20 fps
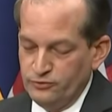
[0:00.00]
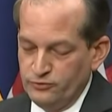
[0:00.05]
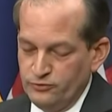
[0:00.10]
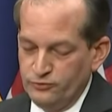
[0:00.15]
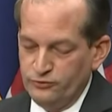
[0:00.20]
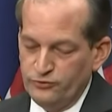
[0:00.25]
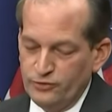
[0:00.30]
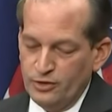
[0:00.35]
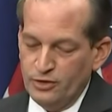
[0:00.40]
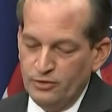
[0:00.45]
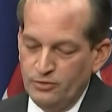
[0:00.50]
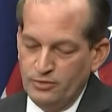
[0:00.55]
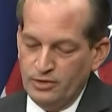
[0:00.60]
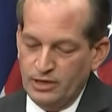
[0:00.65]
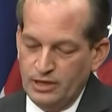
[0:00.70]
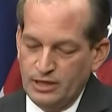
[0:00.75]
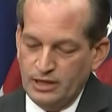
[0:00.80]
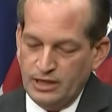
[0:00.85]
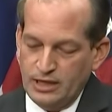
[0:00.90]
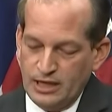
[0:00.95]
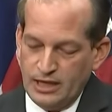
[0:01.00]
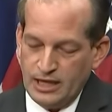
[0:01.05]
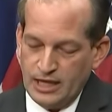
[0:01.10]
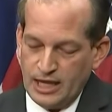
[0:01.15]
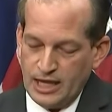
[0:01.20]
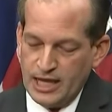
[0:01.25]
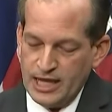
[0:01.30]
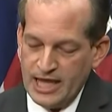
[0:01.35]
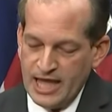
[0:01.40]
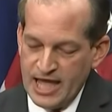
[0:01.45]
So
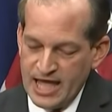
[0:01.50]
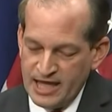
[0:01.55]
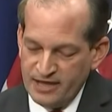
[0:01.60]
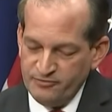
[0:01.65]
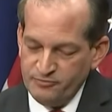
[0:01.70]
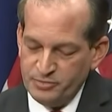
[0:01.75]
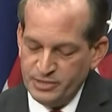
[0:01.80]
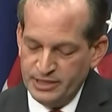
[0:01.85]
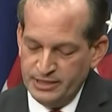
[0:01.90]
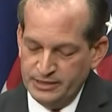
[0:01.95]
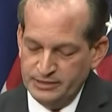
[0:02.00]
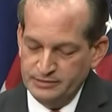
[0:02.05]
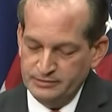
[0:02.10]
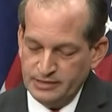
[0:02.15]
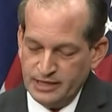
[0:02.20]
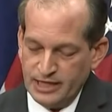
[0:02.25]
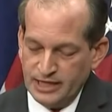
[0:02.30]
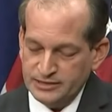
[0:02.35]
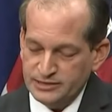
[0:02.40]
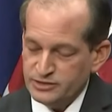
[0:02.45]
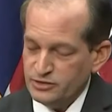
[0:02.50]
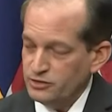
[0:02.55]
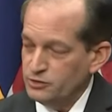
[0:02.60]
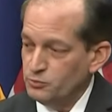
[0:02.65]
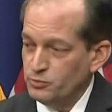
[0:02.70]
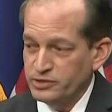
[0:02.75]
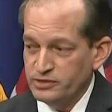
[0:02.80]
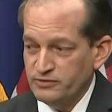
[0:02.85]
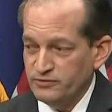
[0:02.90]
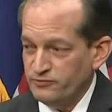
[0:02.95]
I have been, I started
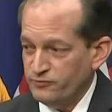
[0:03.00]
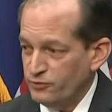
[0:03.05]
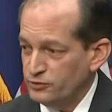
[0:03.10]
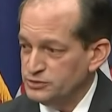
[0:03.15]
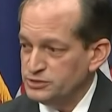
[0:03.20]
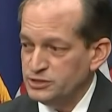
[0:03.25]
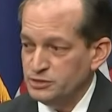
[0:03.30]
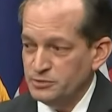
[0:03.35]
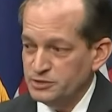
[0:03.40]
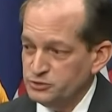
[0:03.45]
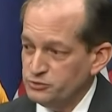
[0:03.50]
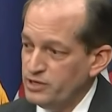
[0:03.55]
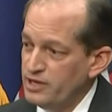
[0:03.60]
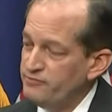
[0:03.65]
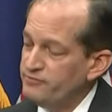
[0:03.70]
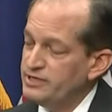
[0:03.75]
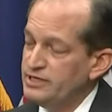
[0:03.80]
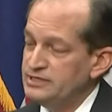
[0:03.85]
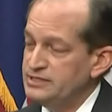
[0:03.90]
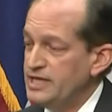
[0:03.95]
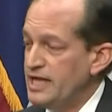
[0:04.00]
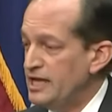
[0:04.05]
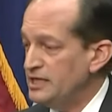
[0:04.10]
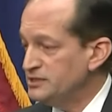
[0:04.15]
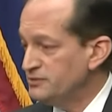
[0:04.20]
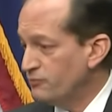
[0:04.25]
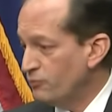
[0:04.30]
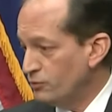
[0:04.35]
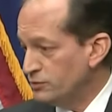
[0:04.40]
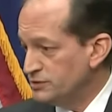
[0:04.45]
one of the first human trafficking
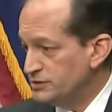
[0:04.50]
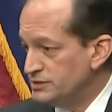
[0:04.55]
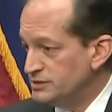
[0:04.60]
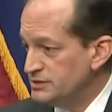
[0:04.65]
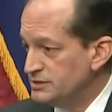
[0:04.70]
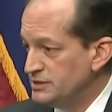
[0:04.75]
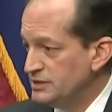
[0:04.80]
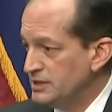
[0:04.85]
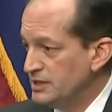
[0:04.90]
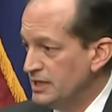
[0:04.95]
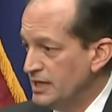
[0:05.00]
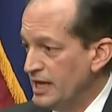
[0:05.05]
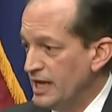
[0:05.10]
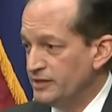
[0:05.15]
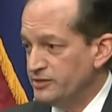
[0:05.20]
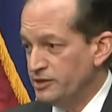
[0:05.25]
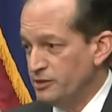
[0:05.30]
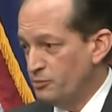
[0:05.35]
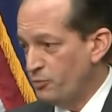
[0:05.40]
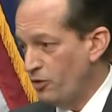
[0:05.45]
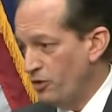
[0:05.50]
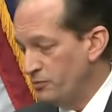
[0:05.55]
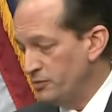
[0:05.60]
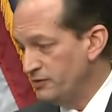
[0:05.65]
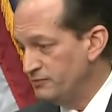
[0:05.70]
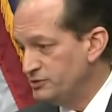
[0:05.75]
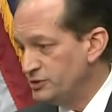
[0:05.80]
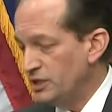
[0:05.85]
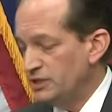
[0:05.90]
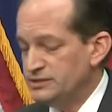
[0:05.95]
task forces at the
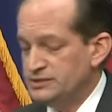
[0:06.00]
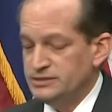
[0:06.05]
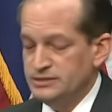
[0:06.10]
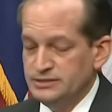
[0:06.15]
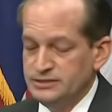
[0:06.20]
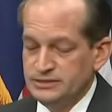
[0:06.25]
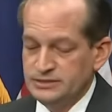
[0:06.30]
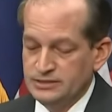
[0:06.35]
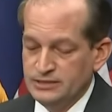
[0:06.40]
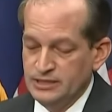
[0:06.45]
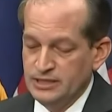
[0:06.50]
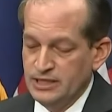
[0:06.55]
Department of Justice.